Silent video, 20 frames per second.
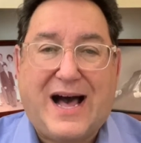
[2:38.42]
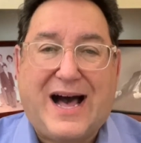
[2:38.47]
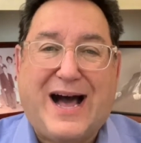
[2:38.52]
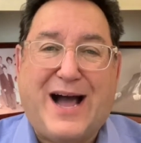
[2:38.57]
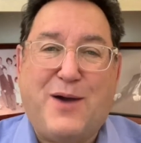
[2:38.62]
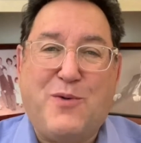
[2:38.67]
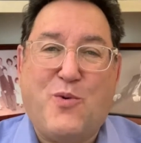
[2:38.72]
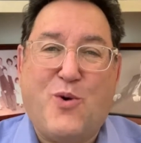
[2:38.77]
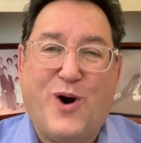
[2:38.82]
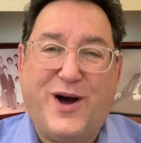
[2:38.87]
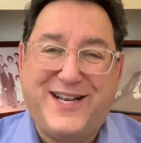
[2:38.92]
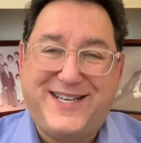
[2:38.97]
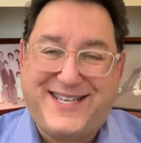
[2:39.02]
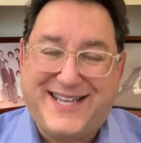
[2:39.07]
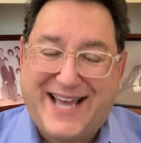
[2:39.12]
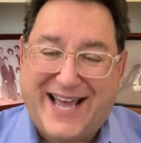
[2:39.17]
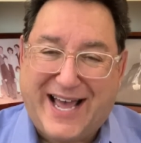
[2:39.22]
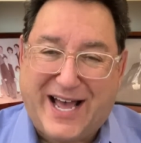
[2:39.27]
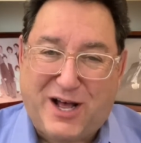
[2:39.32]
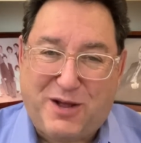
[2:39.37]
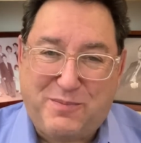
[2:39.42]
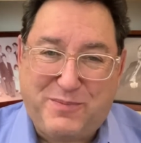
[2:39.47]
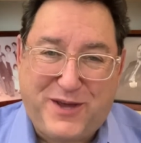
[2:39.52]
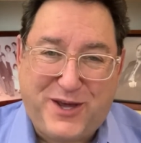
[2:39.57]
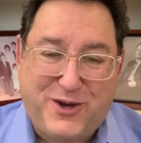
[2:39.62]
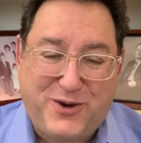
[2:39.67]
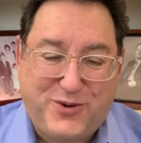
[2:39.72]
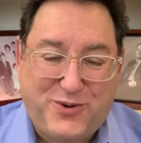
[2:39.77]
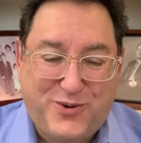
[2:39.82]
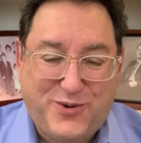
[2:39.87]
I want to help
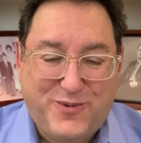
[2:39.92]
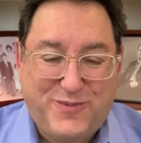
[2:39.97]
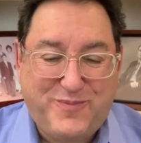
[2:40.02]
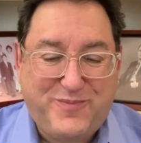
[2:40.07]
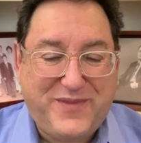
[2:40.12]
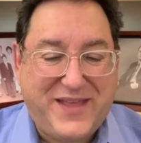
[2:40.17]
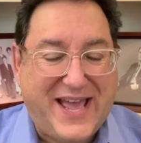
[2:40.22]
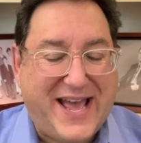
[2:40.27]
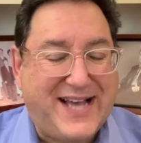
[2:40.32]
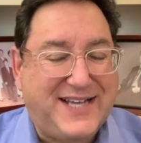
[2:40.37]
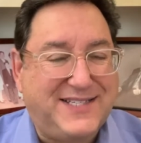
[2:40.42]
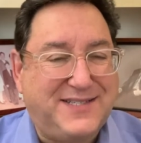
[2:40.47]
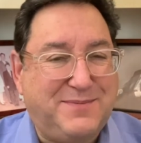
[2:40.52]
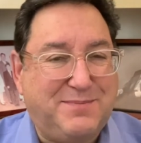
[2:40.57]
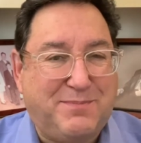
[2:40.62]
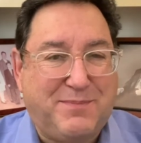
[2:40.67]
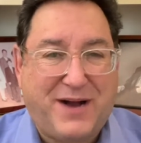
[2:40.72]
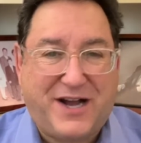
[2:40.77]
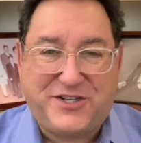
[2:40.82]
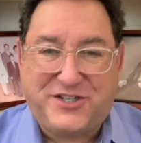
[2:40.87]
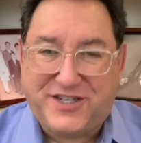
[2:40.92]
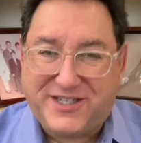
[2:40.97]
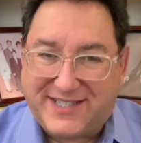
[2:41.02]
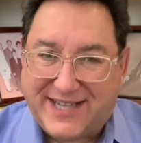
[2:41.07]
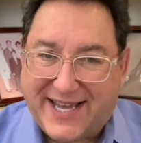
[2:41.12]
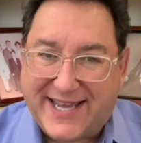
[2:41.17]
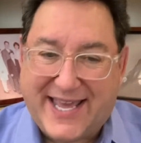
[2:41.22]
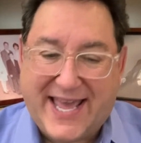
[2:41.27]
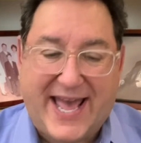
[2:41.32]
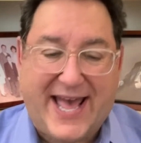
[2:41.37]
you as much as
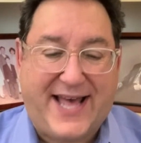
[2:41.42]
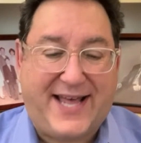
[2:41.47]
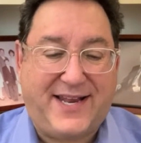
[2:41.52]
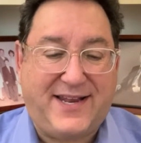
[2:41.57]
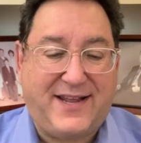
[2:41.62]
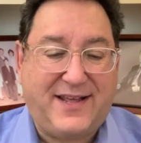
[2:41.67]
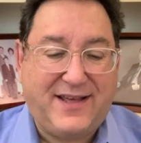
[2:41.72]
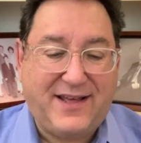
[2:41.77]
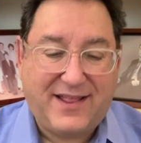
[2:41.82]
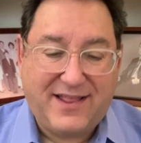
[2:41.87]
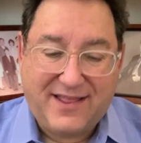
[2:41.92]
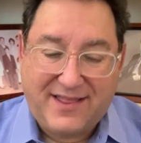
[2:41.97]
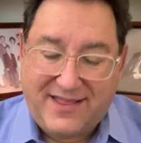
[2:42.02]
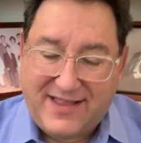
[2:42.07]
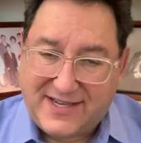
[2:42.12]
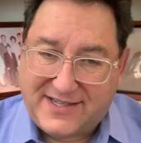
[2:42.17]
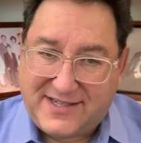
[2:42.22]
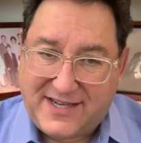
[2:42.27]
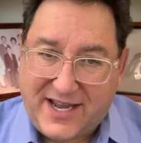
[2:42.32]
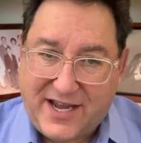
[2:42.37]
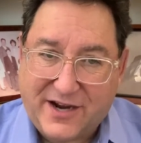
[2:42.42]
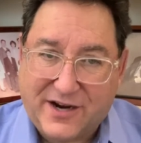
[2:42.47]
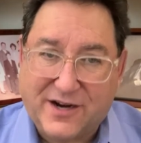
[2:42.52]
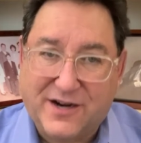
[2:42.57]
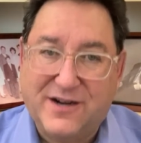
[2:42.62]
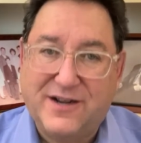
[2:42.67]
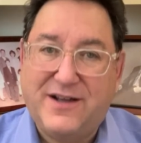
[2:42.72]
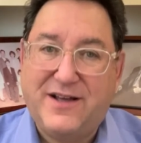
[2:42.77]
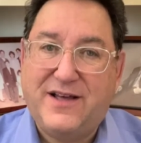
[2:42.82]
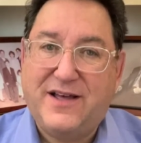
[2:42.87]
I can this
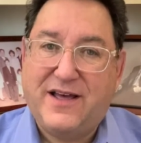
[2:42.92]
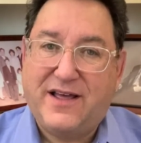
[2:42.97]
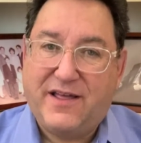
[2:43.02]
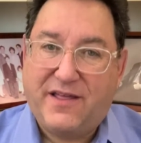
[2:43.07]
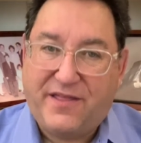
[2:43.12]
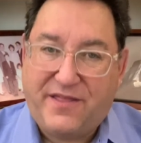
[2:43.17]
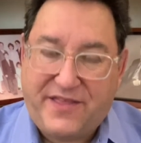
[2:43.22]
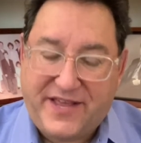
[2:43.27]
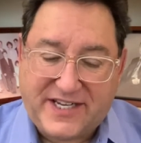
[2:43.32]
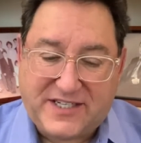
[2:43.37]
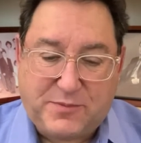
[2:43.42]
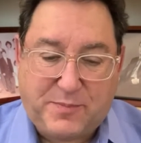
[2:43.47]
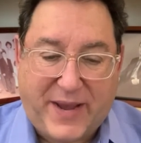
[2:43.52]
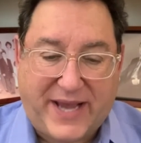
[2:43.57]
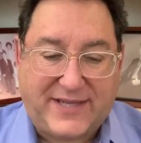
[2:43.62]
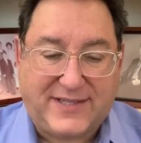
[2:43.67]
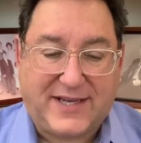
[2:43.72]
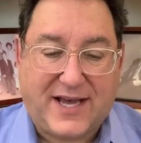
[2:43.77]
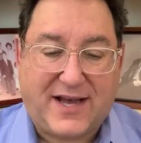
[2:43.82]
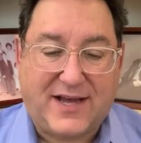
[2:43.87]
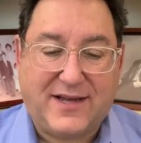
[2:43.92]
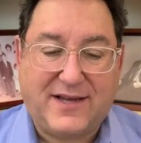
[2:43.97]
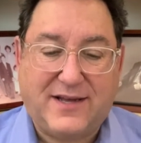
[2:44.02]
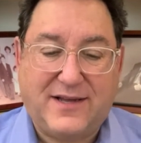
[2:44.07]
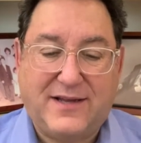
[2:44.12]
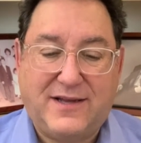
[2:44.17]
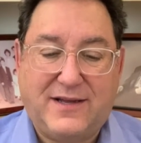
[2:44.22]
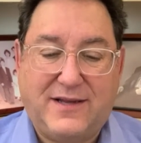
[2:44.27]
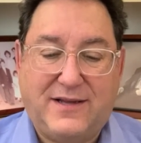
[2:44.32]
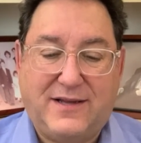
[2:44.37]
year, this Pesach,
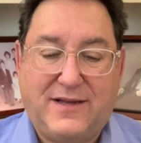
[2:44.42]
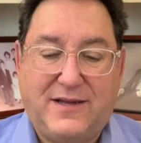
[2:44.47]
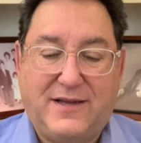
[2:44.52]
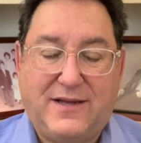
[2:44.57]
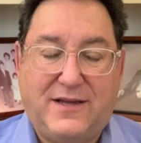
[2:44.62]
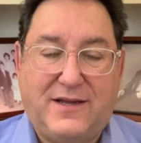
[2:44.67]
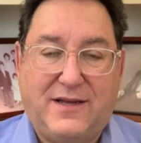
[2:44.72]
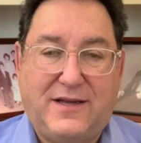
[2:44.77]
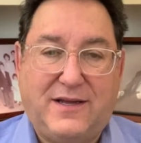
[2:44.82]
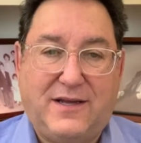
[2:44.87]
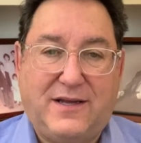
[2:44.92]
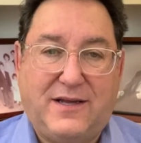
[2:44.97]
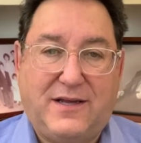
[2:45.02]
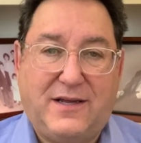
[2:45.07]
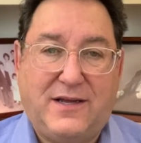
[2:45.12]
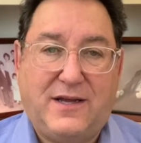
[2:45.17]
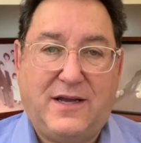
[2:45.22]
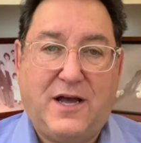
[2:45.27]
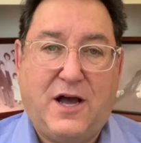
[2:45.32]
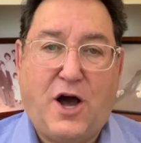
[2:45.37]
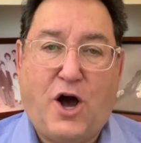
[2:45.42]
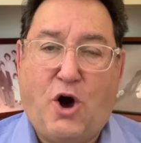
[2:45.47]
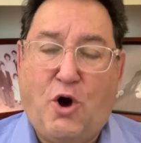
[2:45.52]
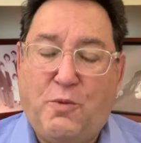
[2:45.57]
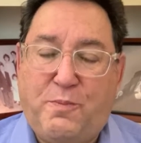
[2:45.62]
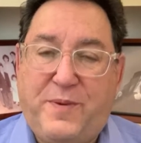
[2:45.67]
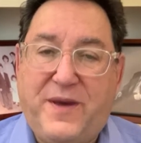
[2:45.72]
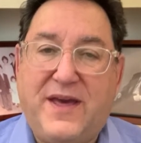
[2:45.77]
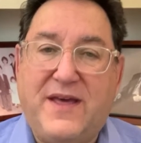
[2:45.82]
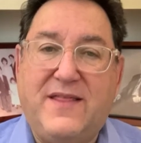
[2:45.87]

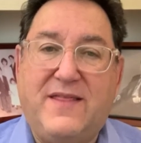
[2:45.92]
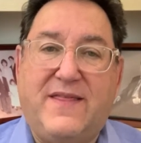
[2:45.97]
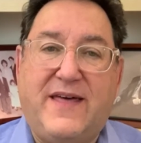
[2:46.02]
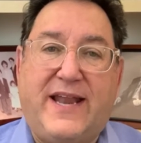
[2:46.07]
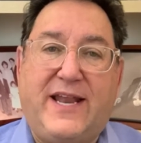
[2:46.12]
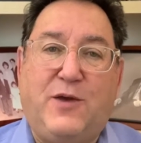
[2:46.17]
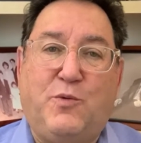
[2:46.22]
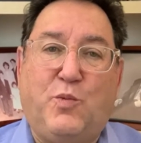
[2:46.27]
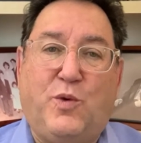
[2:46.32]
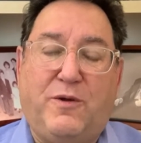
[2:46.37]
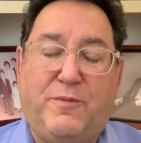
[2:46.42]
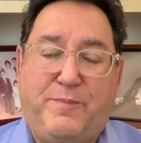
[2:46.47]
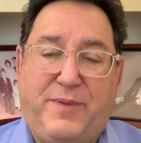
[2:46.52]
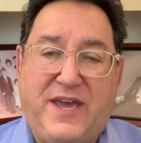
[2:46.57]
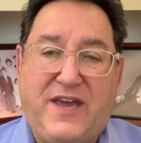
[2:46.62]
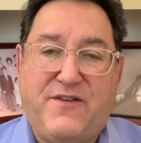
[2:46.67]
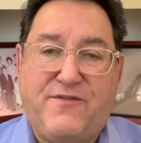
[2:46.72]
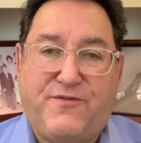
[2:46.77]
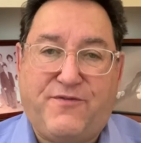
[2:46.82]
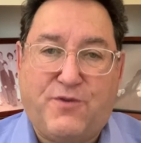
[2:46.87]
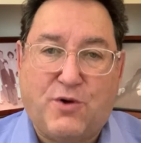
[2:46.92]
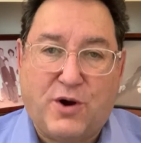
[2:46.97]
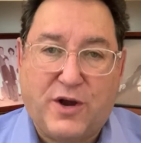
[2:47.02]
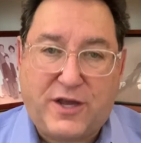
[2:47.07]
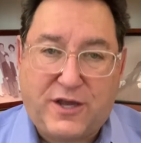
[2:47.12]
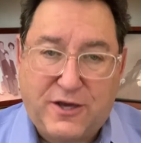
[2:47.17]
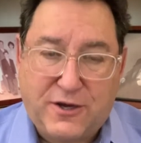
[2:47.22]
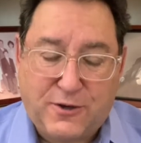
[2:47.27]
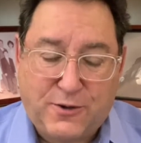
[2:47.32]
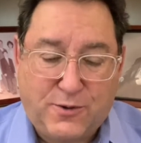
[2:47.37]
hoping that it will be for
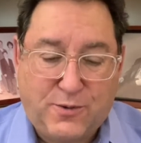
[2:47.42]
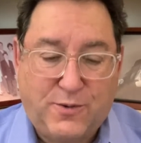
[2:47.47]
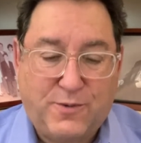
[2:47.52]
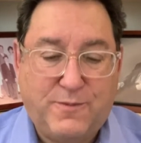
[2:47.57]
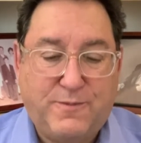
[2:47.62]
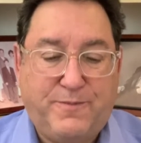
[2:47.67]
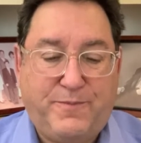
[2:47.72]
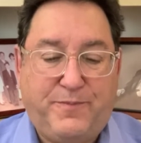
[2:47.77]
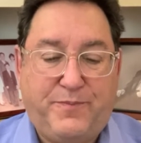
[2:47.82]
you